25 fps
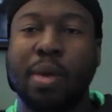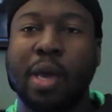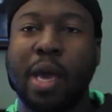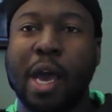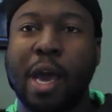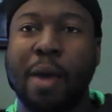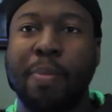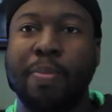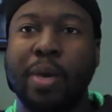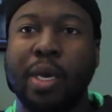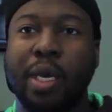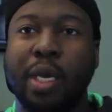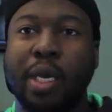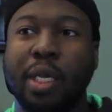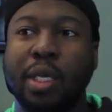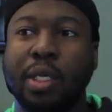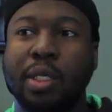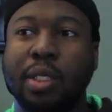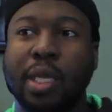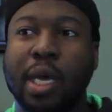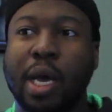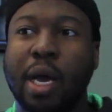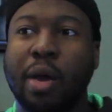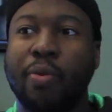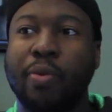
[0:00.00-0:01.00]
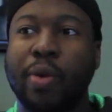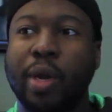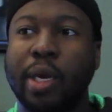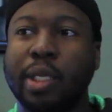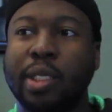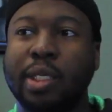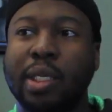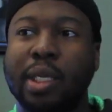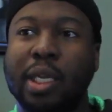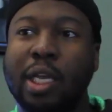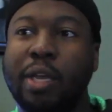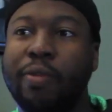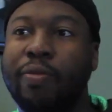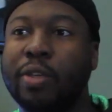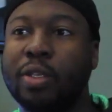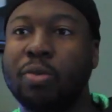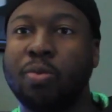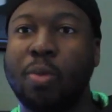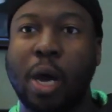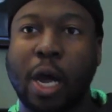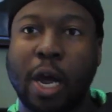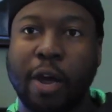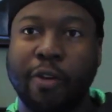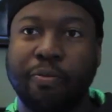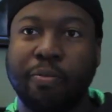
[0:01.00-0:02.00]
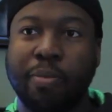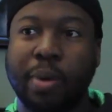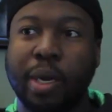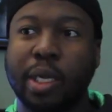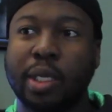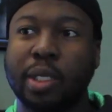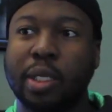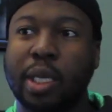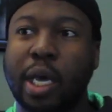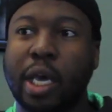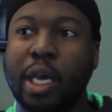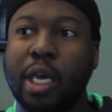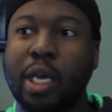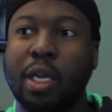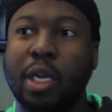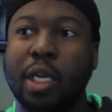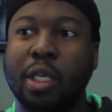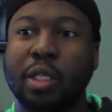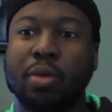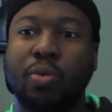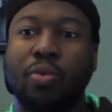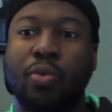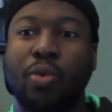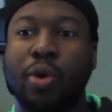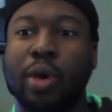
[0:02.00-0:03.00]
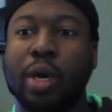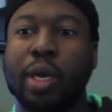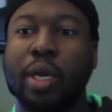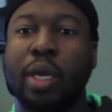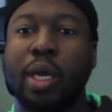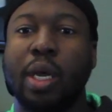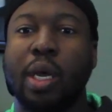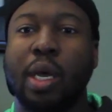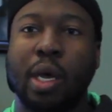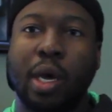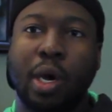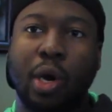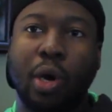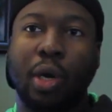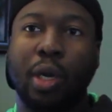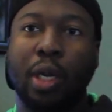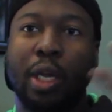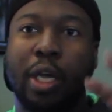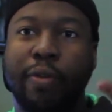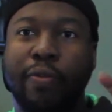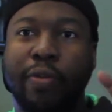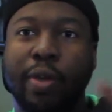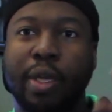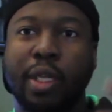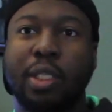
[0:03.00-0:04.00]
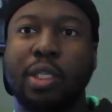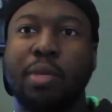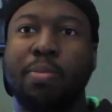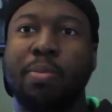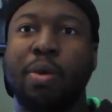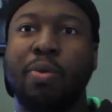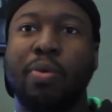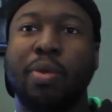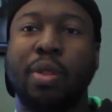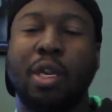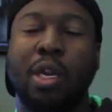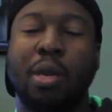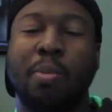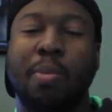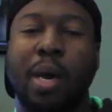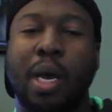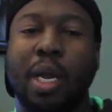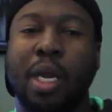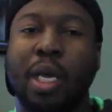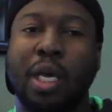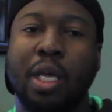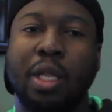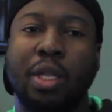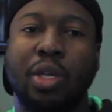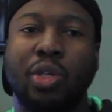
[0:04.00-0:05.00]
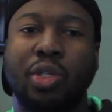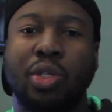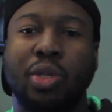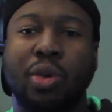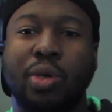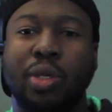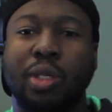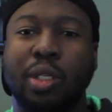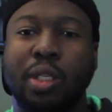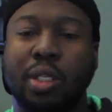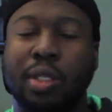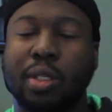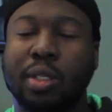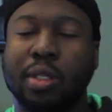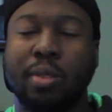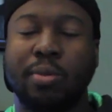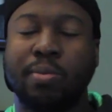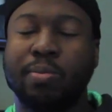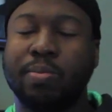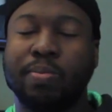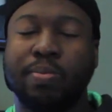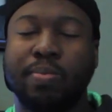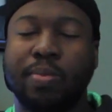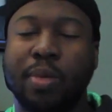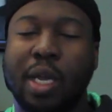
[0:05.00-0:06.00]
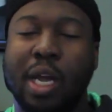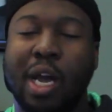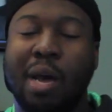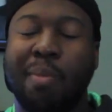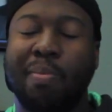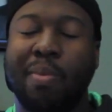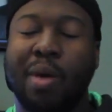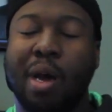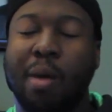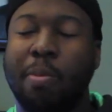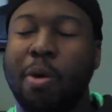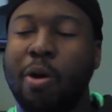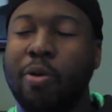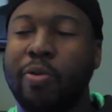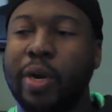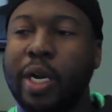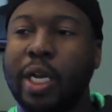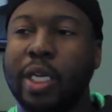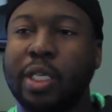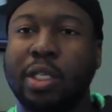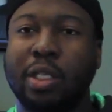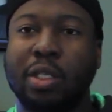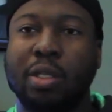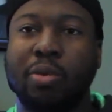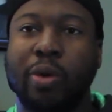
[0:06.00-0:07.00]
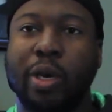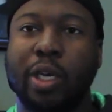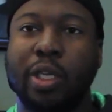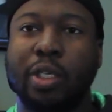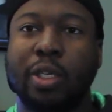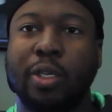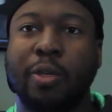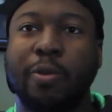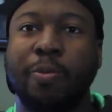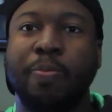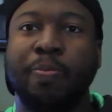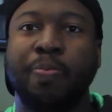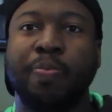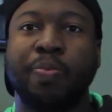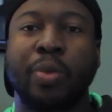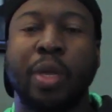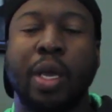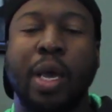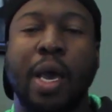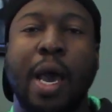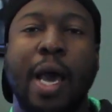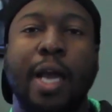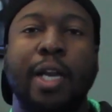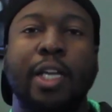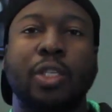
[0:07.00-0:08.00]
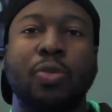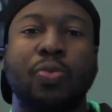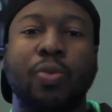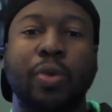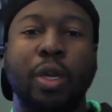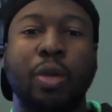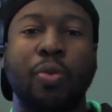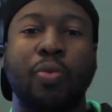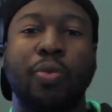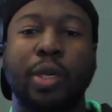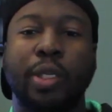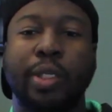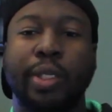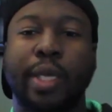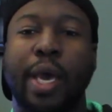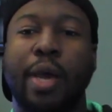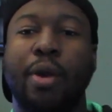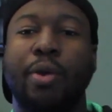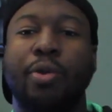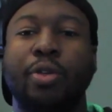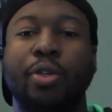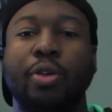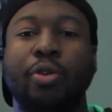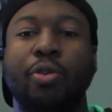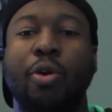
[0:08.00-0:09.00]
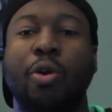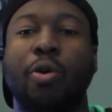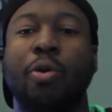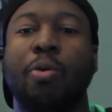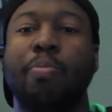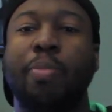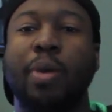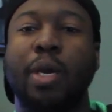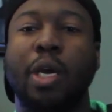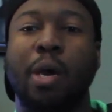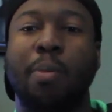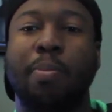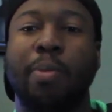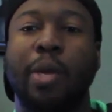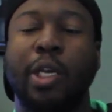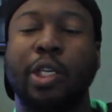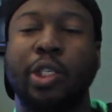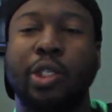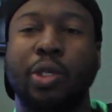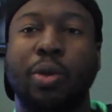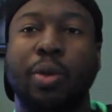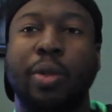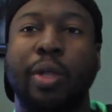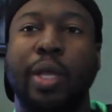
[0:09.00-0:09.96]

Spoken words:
happy. He's not willing to leave his wife, but it's like he doesn't want Olivia to be with anybody either. So it's just, yeah, I'm over that situation. I just really want Scandal to grow and become that show